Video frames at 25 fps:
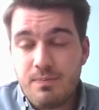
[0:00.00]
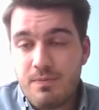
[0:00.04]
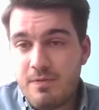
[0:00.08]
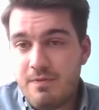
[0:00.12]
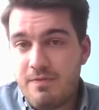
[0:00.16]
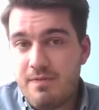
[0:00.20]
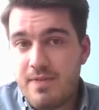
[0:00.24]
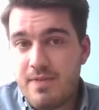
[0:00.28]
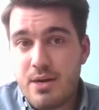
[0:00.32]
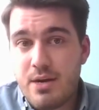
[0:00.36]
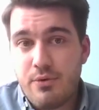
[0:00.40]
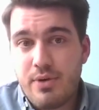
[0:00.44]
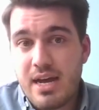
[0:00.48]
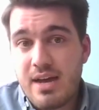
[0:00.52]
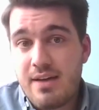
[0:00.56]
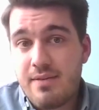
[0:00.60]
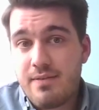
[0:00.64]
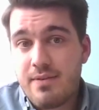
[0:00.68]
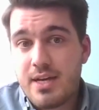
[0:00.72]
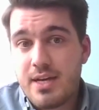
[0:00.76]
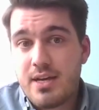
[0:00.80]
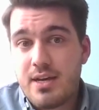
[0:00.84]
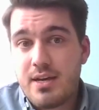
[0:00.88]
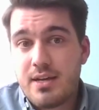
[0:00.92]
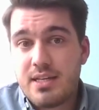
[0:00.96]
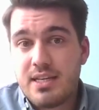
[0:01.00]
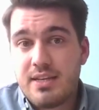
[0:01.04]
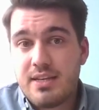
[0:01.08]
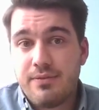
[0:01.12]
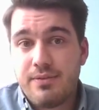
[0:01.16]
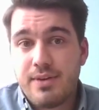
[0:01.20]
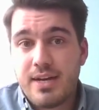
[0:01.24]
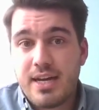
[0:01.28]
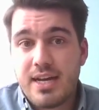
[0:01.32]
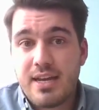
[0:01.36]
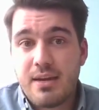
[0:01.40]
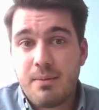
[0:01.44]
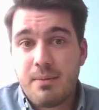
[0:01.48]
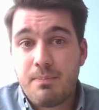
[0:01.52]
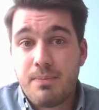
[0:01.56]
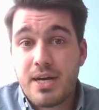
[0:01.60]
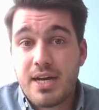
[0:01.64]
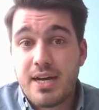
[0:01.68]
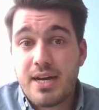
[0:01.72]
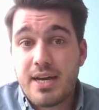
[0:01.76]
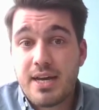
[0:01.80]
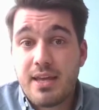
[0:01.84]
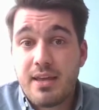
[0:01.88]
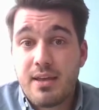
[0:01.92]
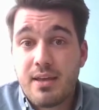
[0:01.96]
that rather defined
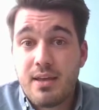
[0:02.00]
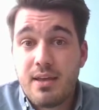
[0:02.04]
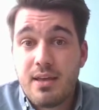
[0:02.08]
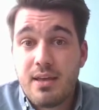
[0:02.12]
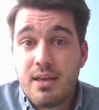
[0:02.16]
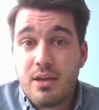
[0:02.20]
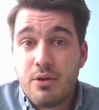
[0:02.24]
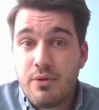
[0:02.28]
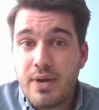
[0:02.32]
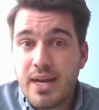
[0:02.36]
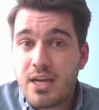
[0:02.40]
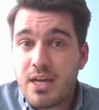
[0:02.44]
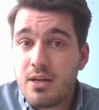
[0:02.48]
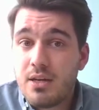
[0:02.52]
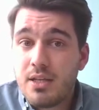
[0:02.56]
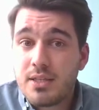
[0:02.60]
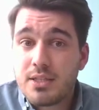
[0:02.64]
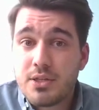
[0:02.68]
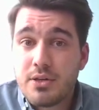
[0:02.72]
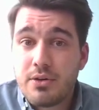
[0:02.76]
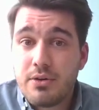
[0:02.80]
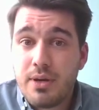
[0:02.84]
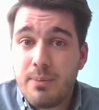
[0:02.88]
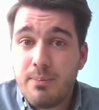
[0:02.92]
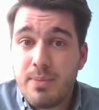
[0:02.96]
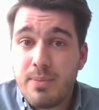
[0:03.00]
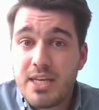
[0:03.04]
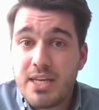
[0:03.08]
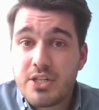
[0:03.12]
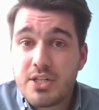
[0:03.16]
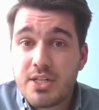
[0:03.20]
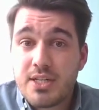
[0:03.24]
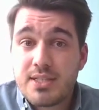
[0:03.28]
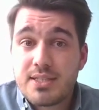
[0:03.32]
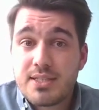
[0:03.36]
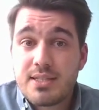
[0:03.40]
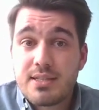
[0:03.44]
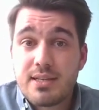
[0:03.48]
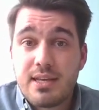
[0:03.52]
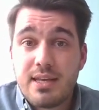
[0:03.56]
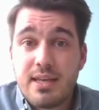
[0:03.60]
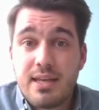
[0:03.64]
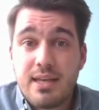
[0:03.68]
by regulatory measures,